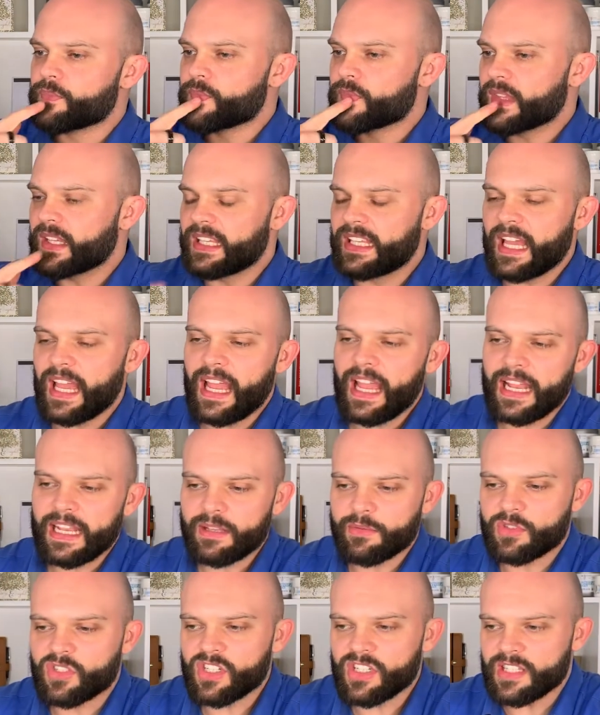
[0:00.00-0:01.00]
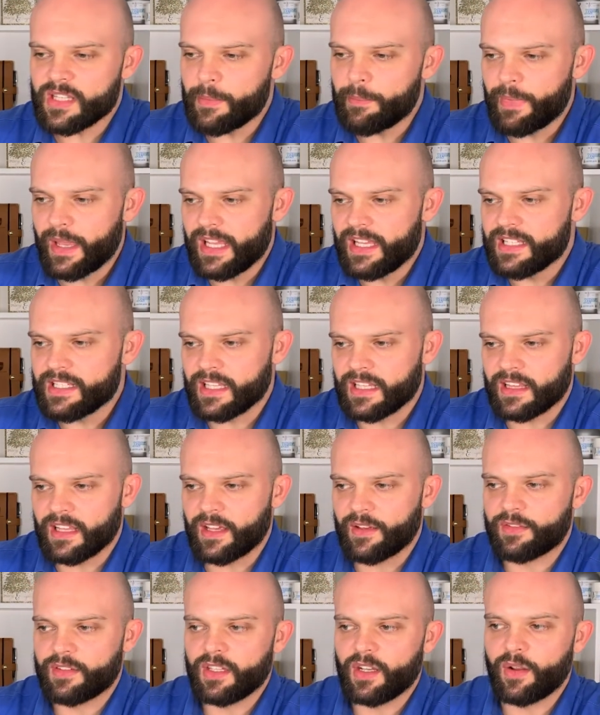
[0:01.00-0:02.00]
yeah, and it was just amazing
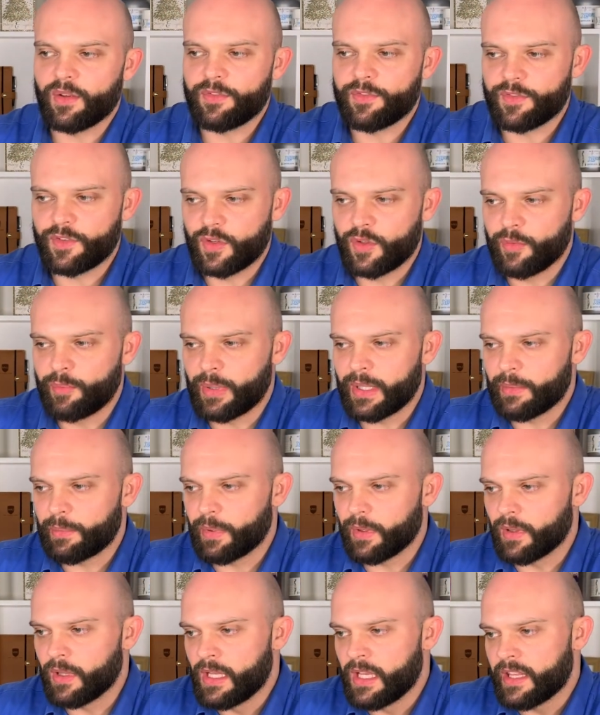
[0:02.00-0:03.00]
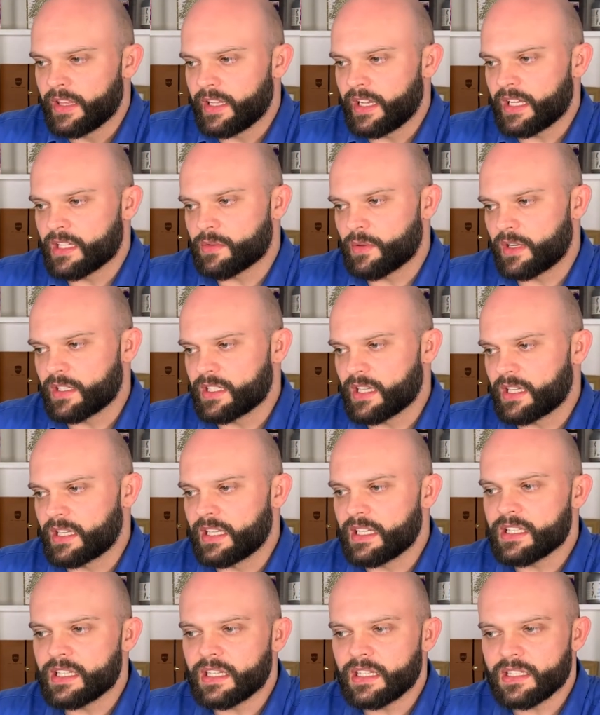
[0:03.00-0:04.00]
that, you know, a few people, the next one I said,
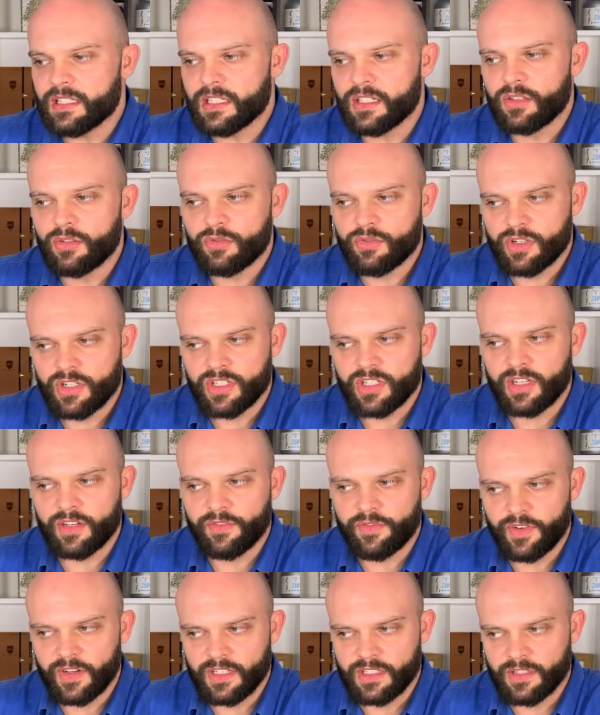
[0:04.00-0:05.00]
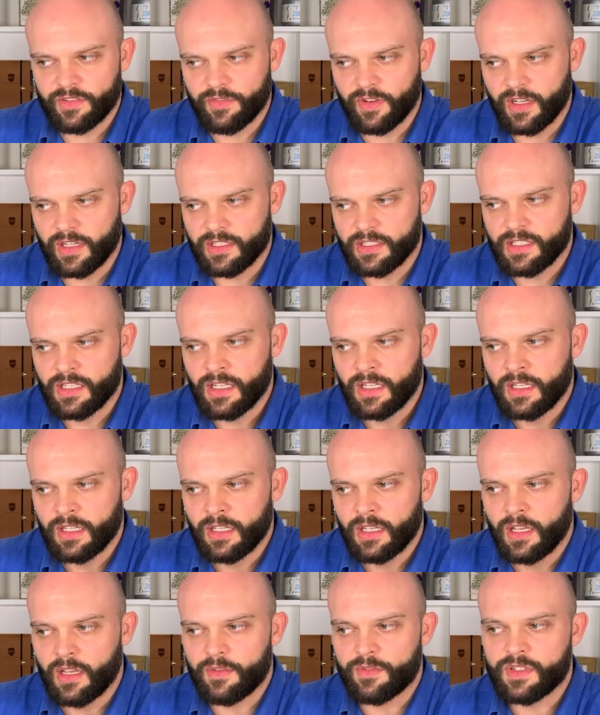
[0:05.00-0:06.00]
listening to nutrition and fitness advice
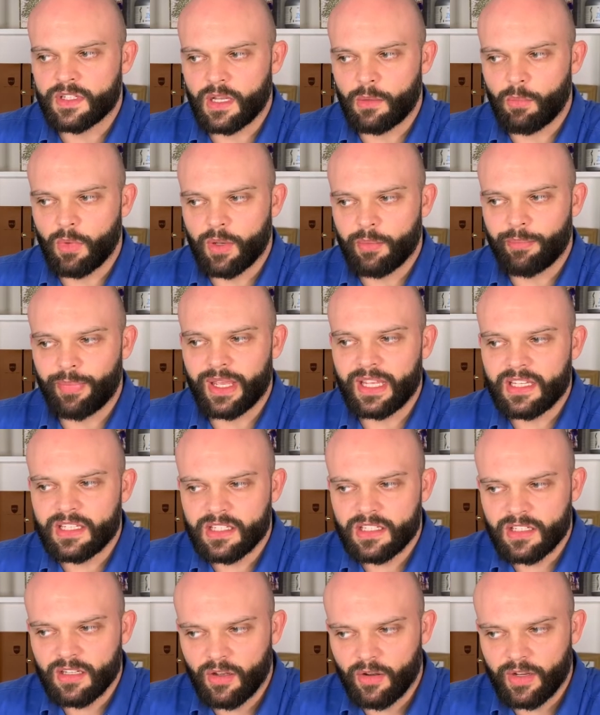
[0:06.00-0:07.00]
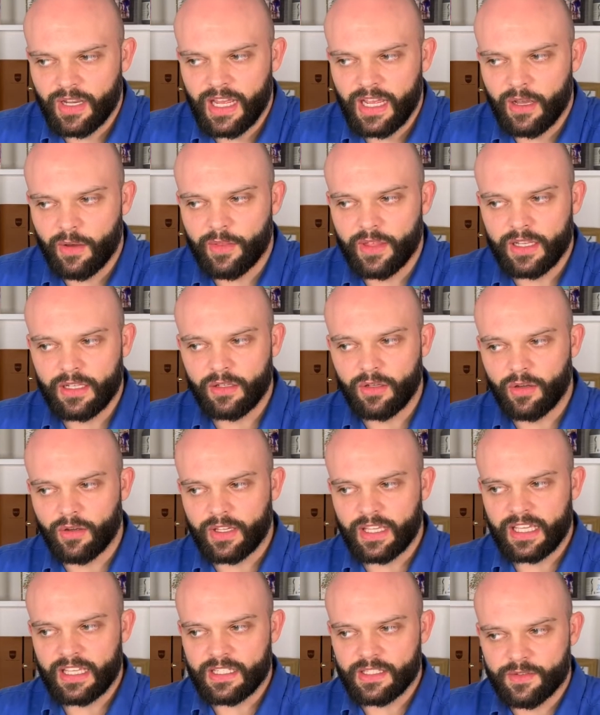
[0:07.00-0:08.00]
of someone based on how they
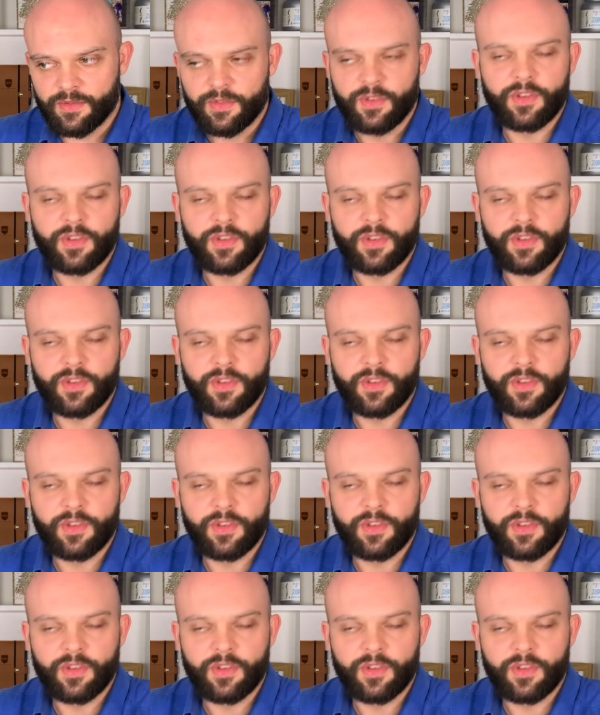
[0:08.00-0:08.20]
look is